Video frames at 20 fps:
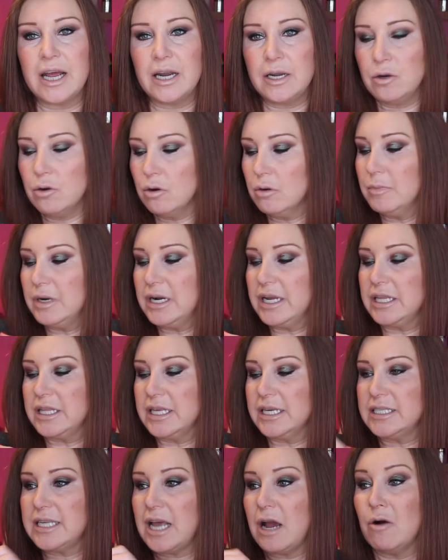And normally
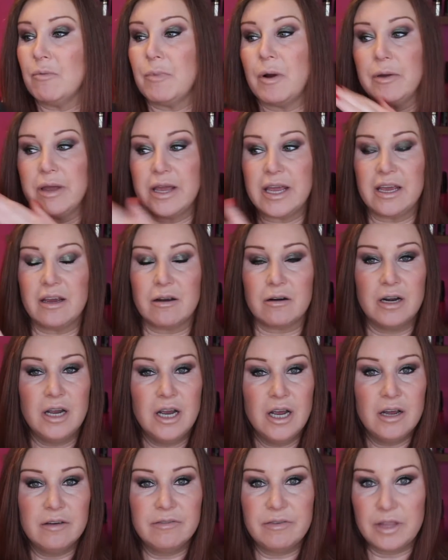this elbow here
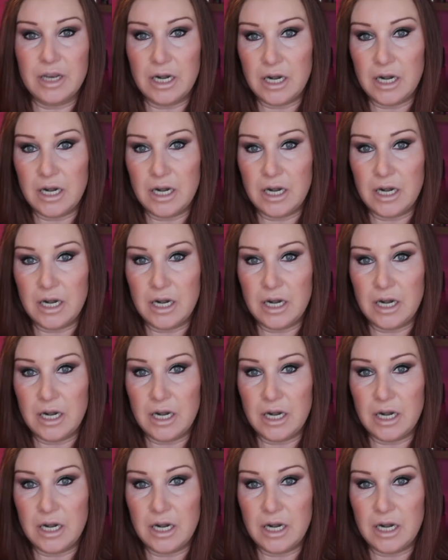for